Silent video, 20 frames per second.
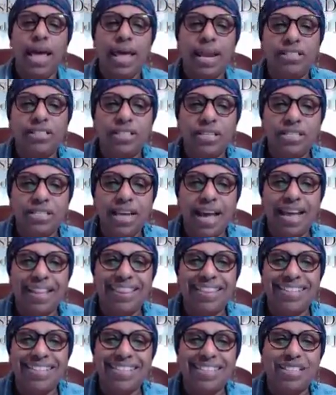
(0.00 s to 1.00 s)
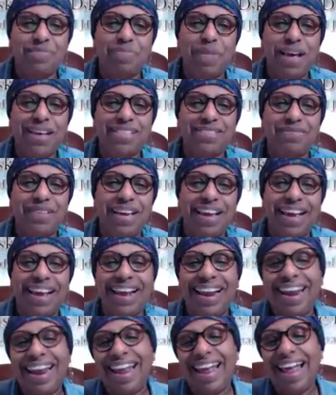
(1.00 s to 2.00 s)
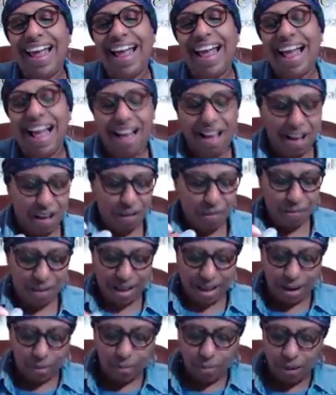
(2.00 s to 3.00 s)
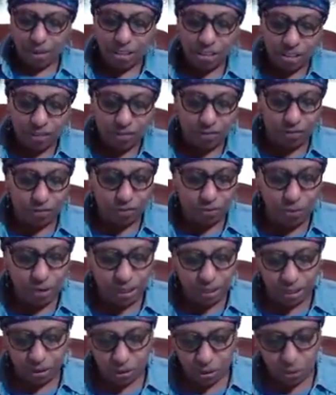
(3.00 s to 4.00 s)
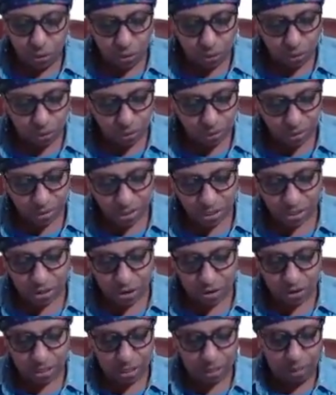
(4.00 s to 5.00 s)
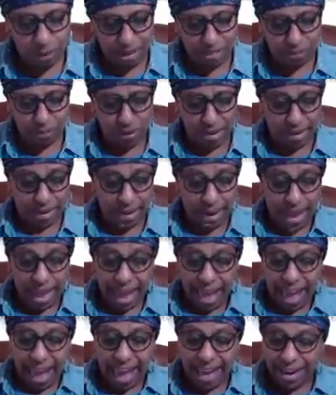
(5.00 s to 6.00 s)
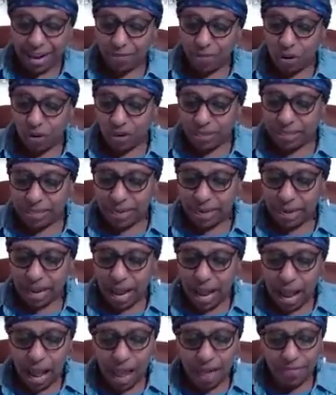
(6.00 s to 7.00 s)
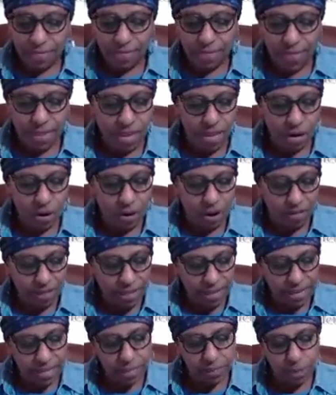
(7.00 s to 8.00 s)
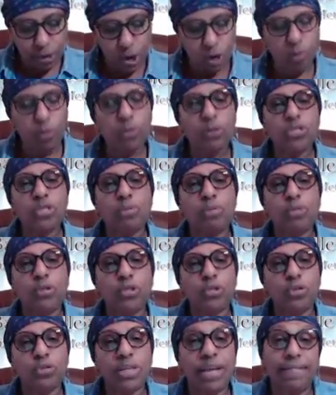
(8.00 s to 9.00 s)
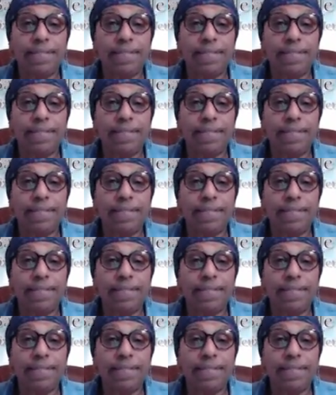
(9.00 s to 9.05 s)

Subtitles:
And I just got this past weekend. Got a bunch of really cool stones this past weekend. And I'm noticing, everything's purples and blues.